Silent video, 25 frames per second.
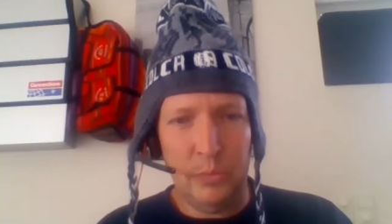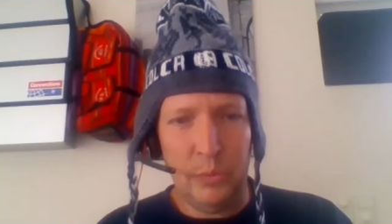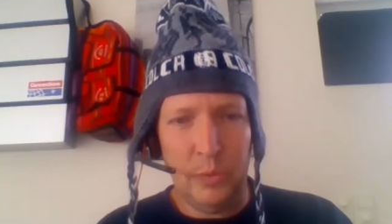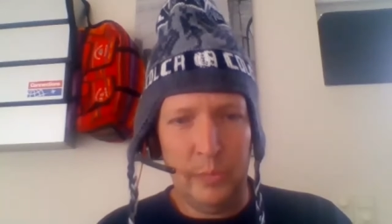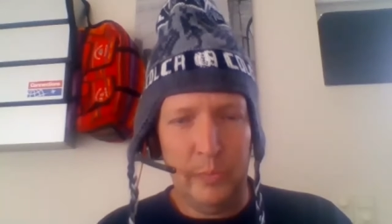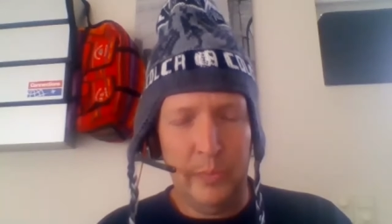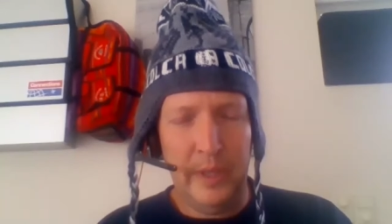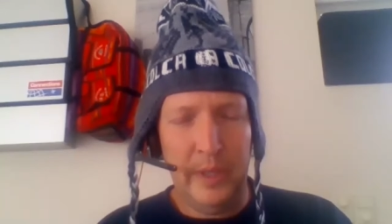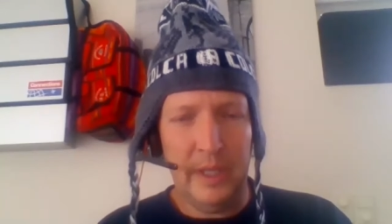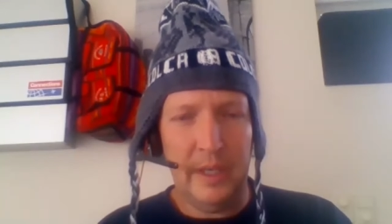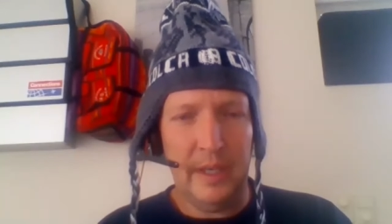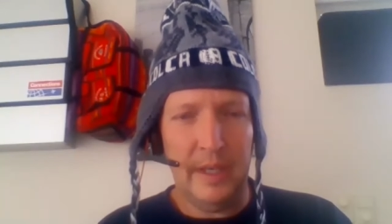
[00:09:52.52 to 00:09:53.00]

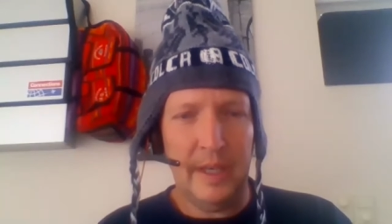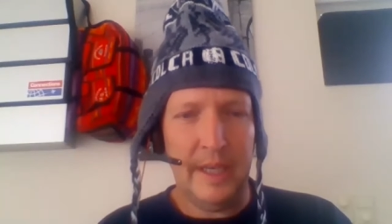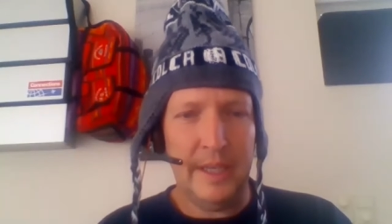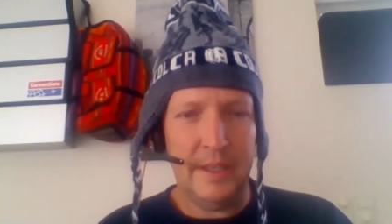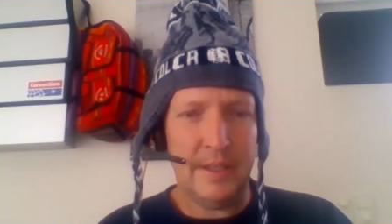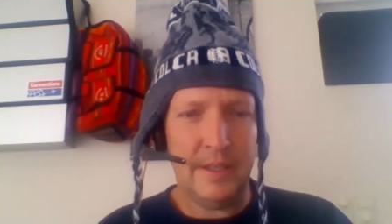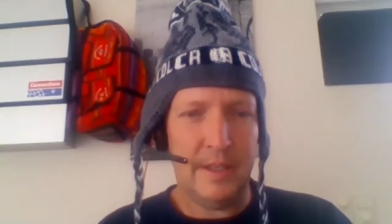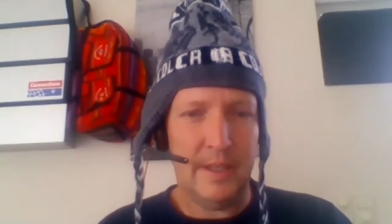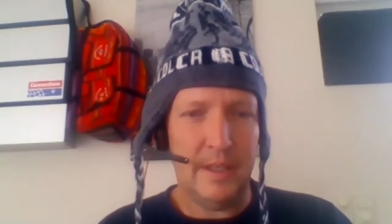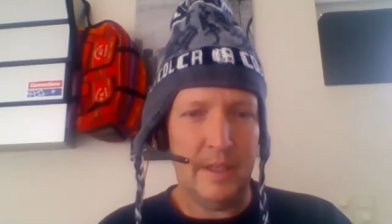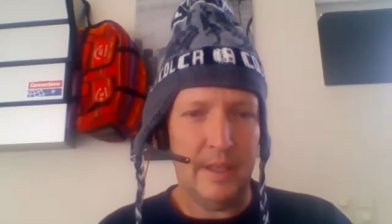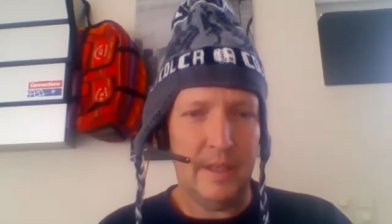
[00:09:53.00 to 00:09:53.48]
would be a
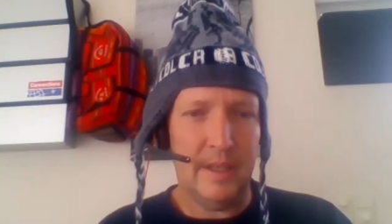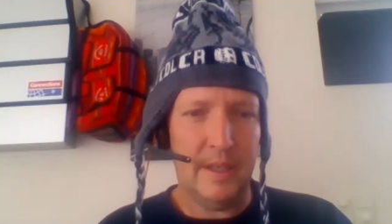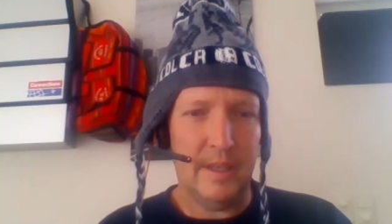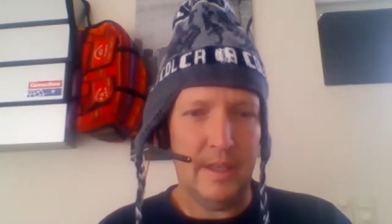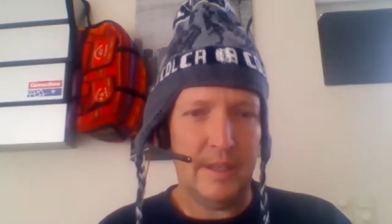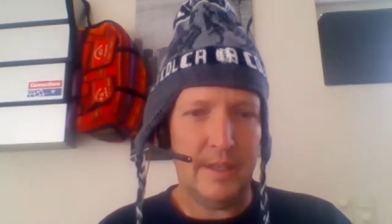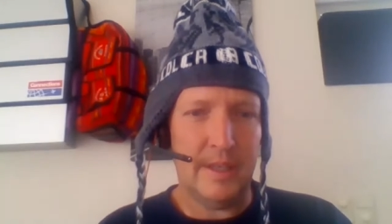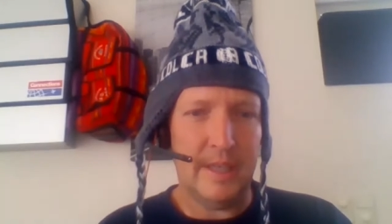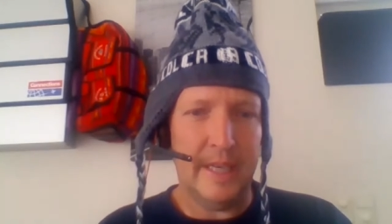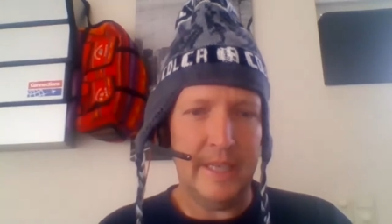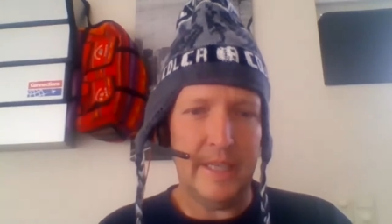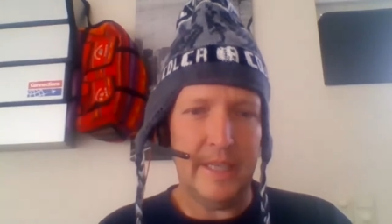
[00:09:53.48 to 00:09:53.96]
nice
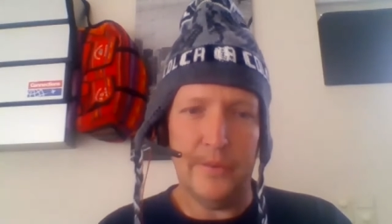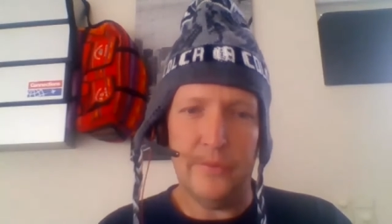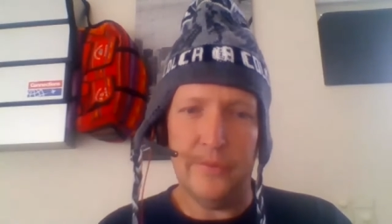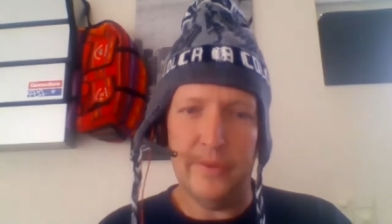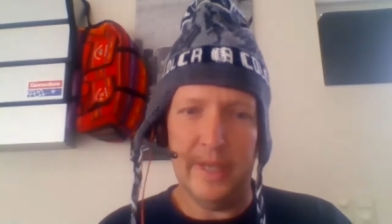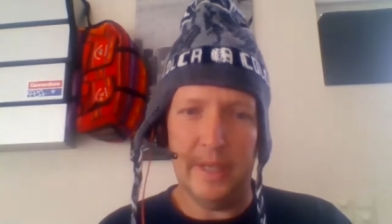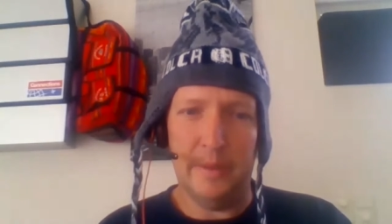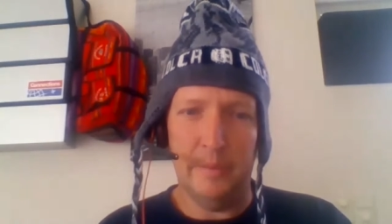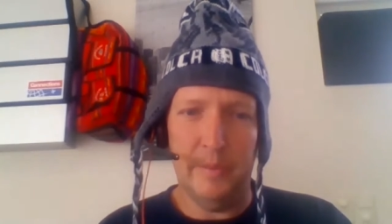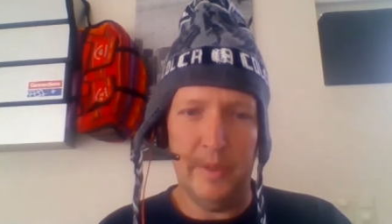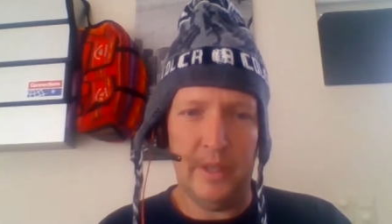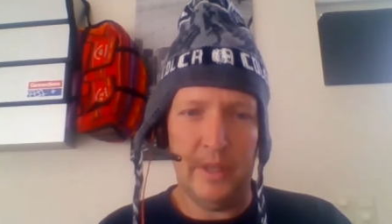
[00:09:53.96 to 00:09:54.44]
side
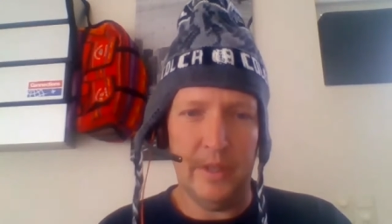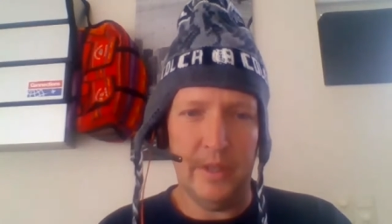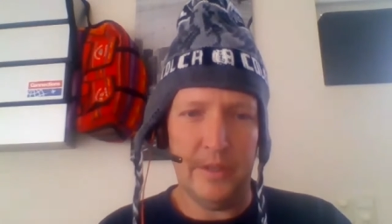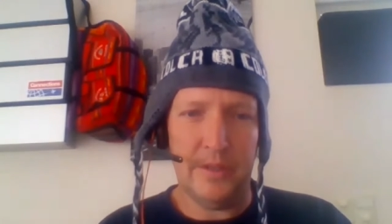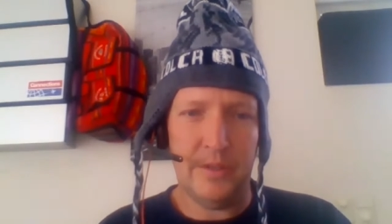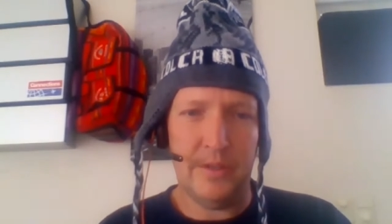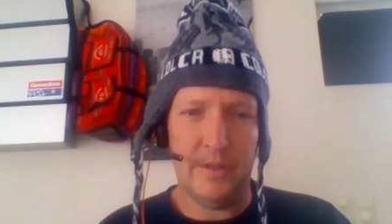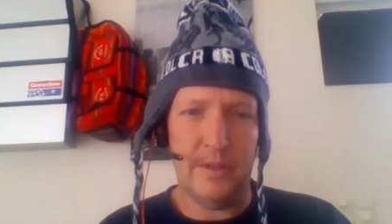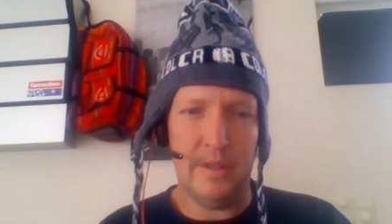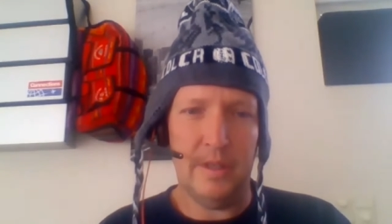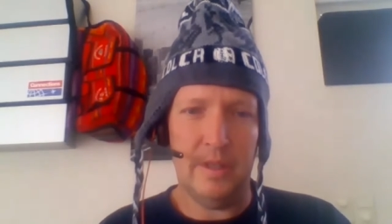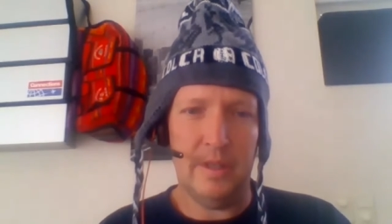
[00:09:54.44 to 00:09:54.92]
effect
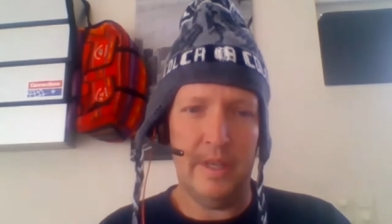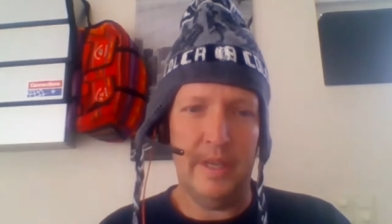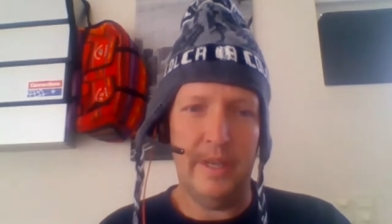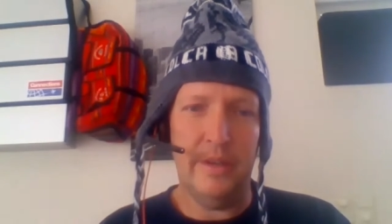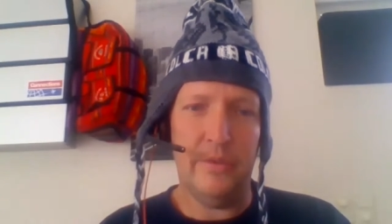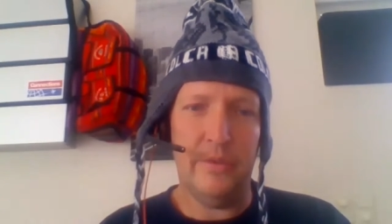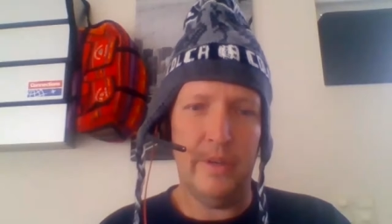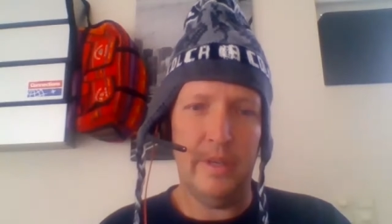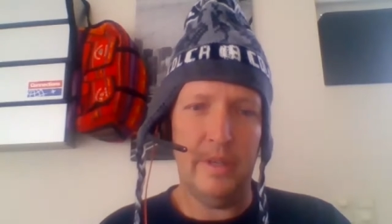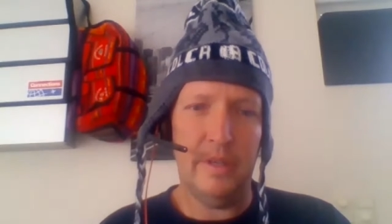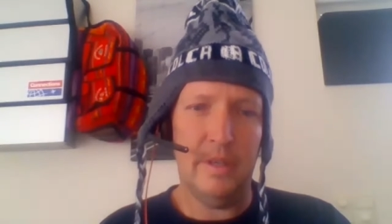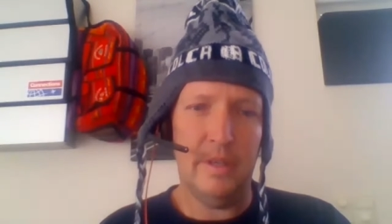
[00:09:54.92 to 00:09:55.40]
because
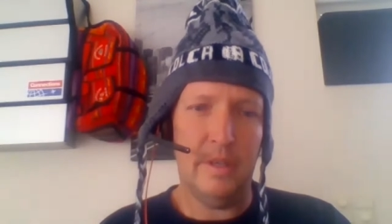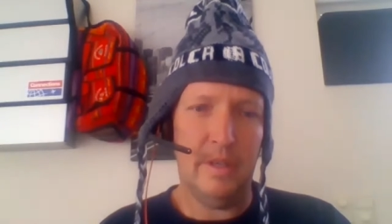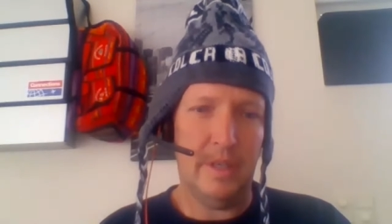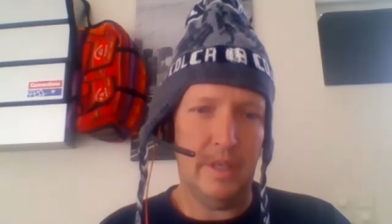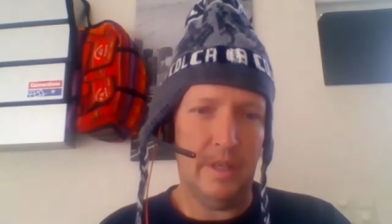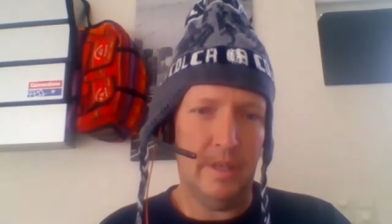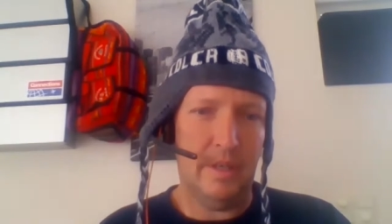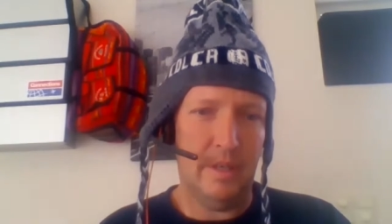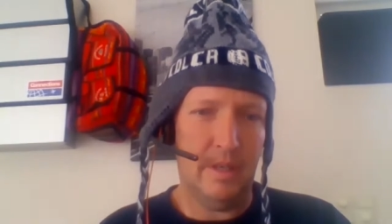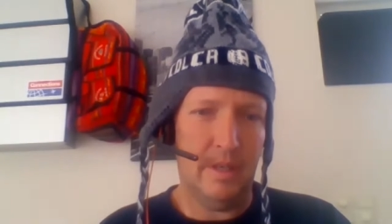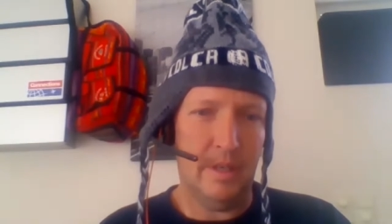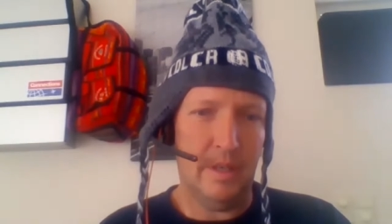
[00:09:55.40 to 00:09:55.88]
here
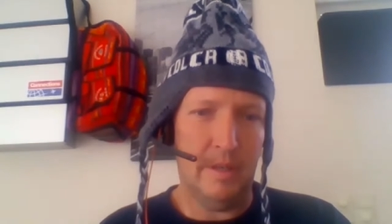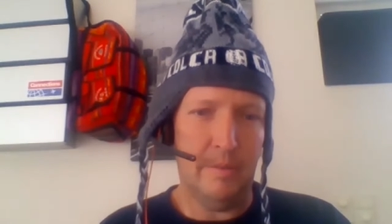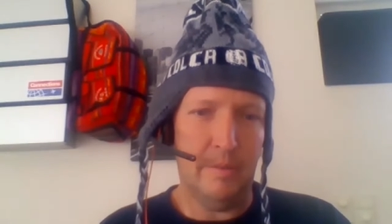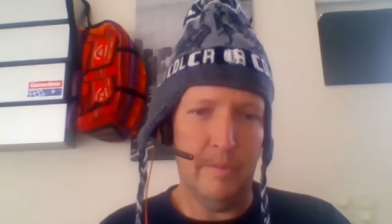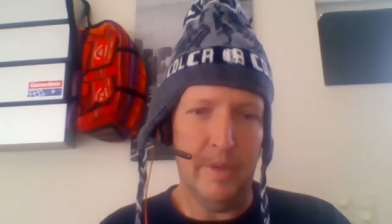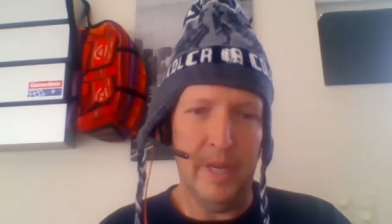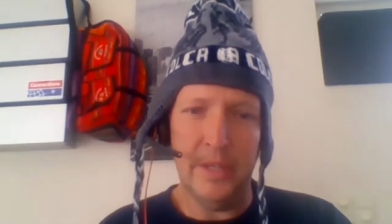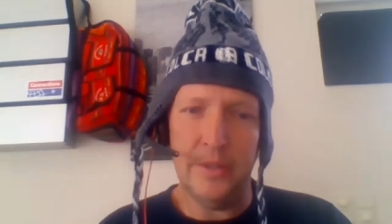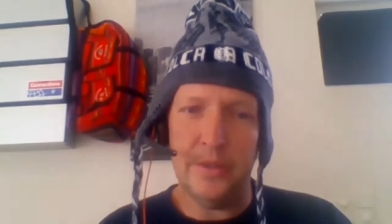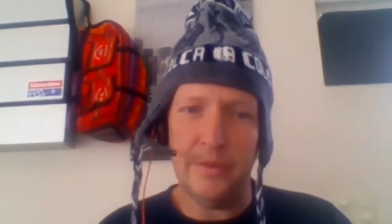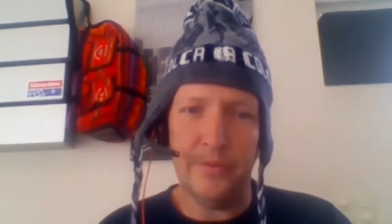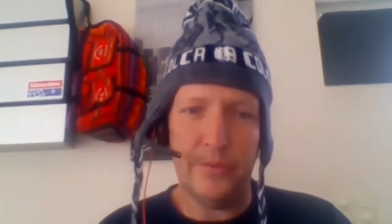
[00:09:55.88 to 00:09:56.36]
in
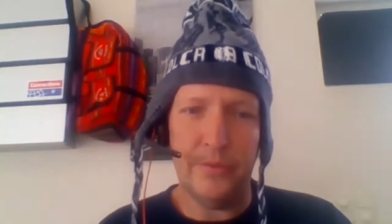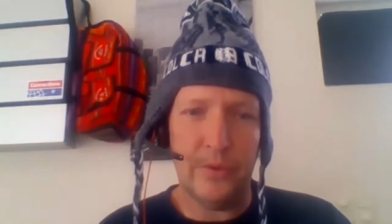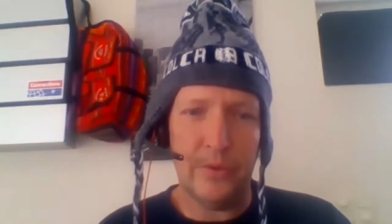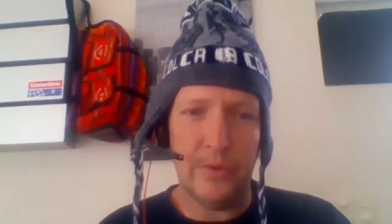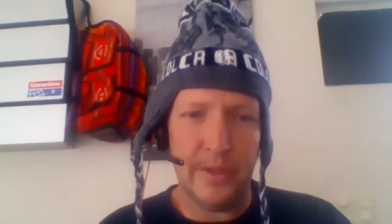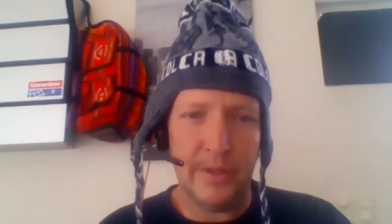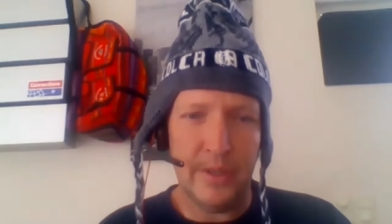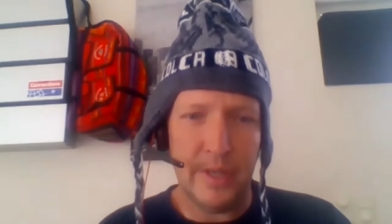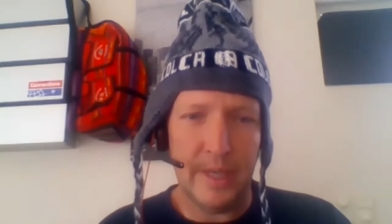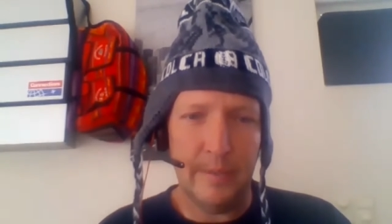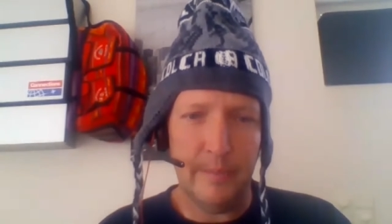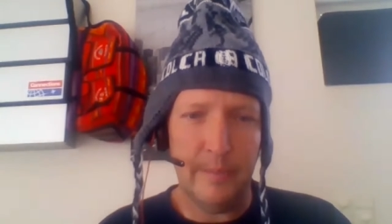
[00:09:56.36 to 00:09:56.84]
Belgium, for
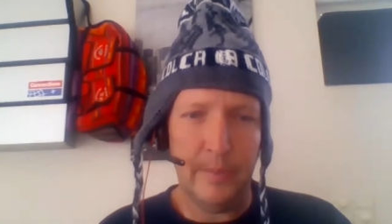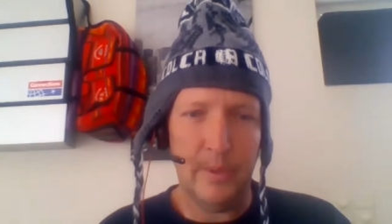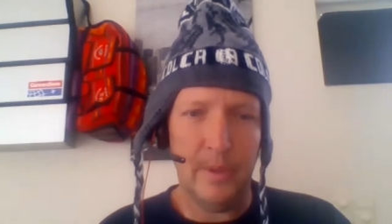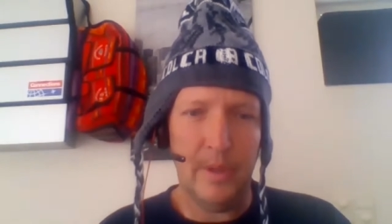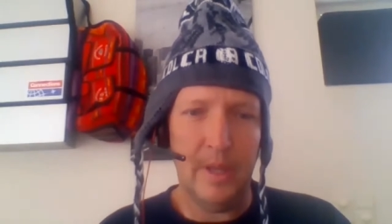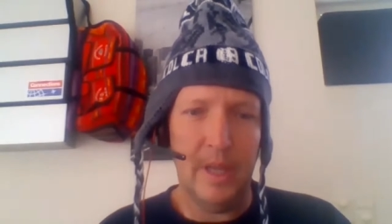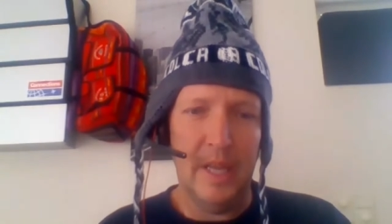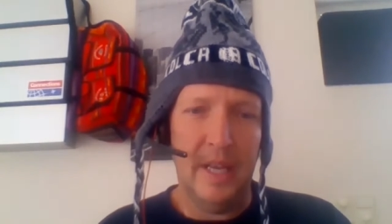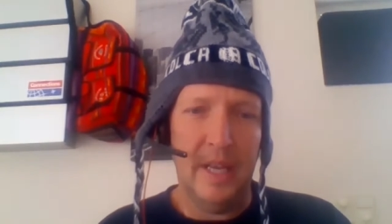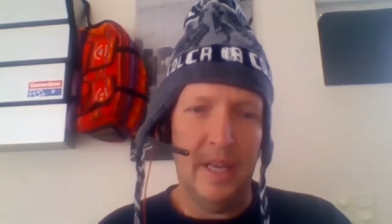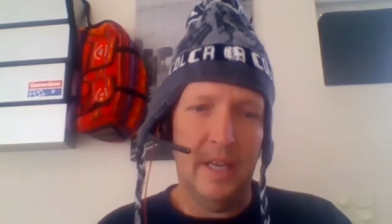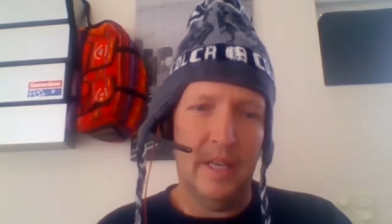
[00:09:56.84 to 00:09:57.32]

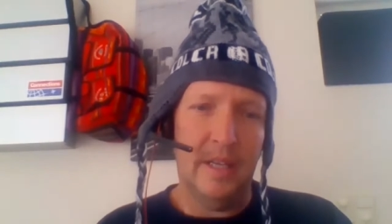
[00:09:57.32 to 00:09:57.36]
example,